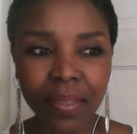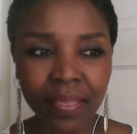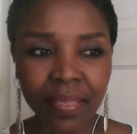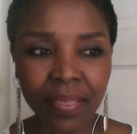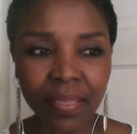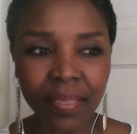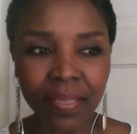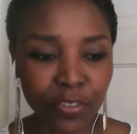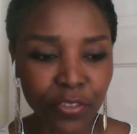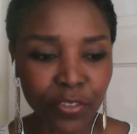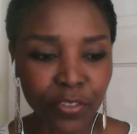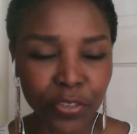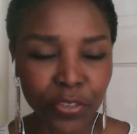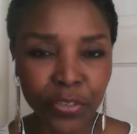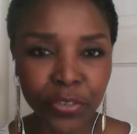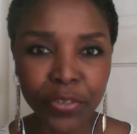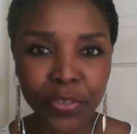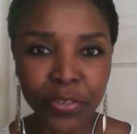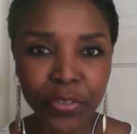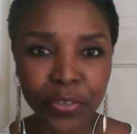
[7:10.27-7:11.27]
thanks to
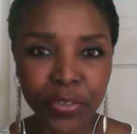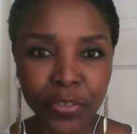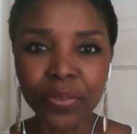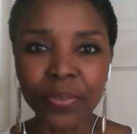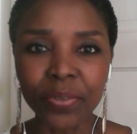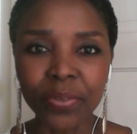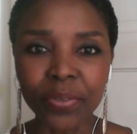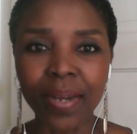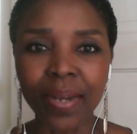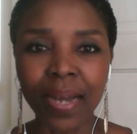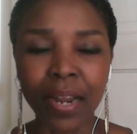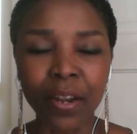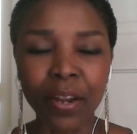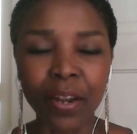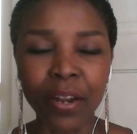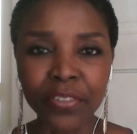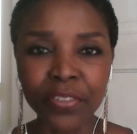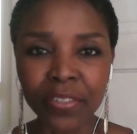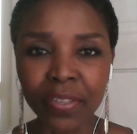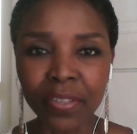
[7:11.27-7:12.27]
you, I
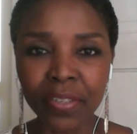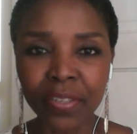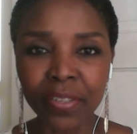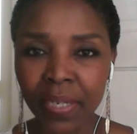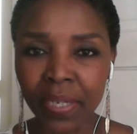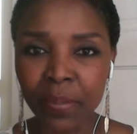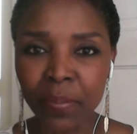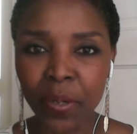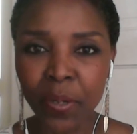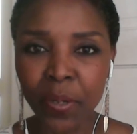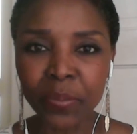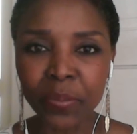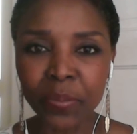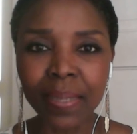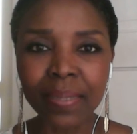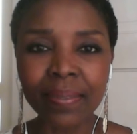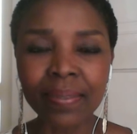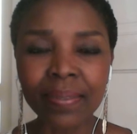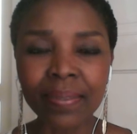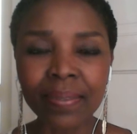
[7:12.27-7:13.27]
learned something about
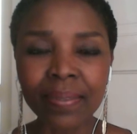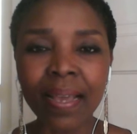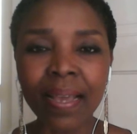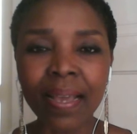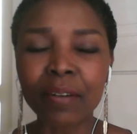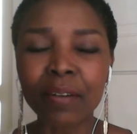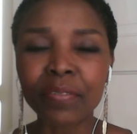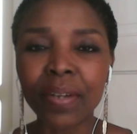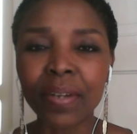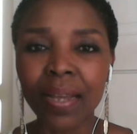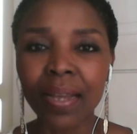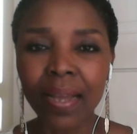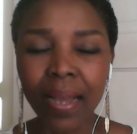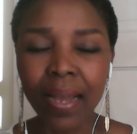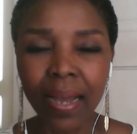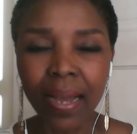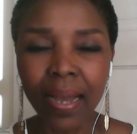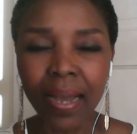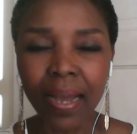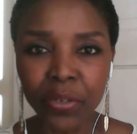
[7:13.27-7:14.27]
myself.
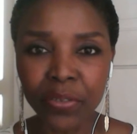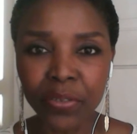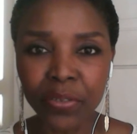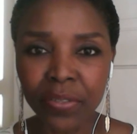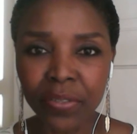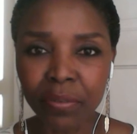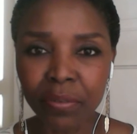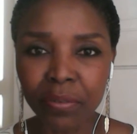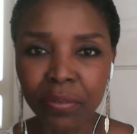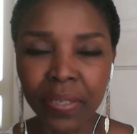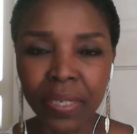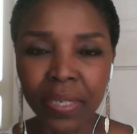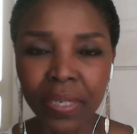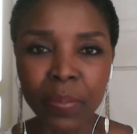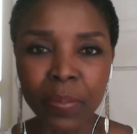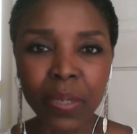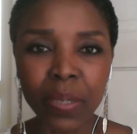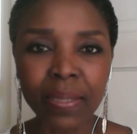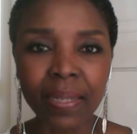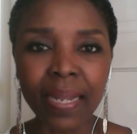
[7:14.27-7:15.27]
I learned something
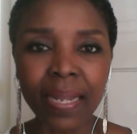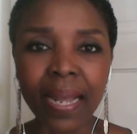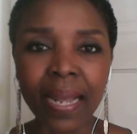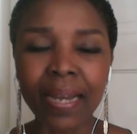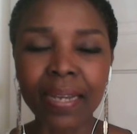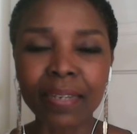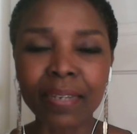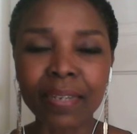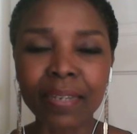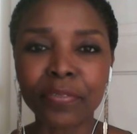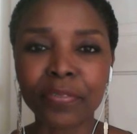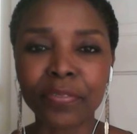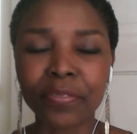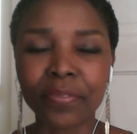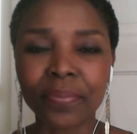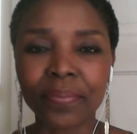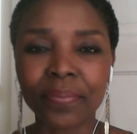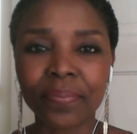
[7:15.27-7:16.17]
about life.